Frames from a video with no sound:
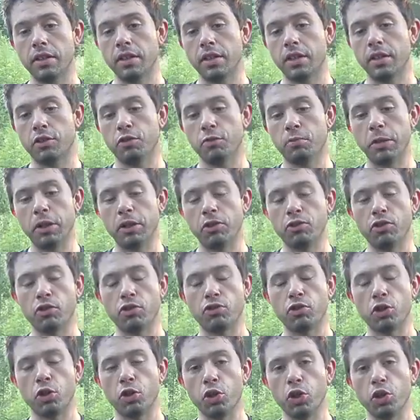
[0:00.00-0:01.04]
You spill
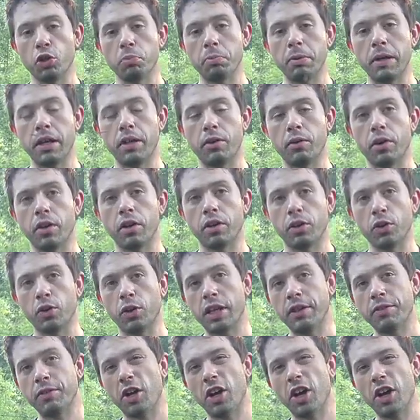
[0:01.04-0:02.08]
just a little bit, or you
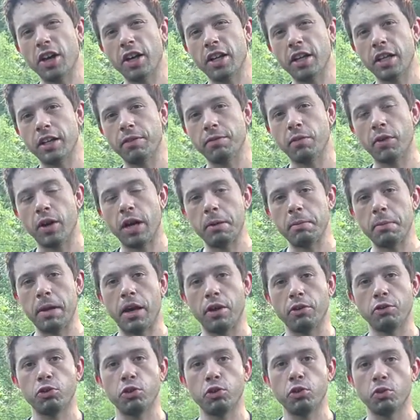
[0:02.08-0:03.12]
leave a honey frame
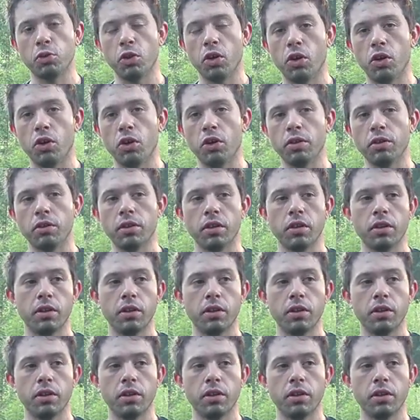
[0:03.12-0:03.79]
out too long,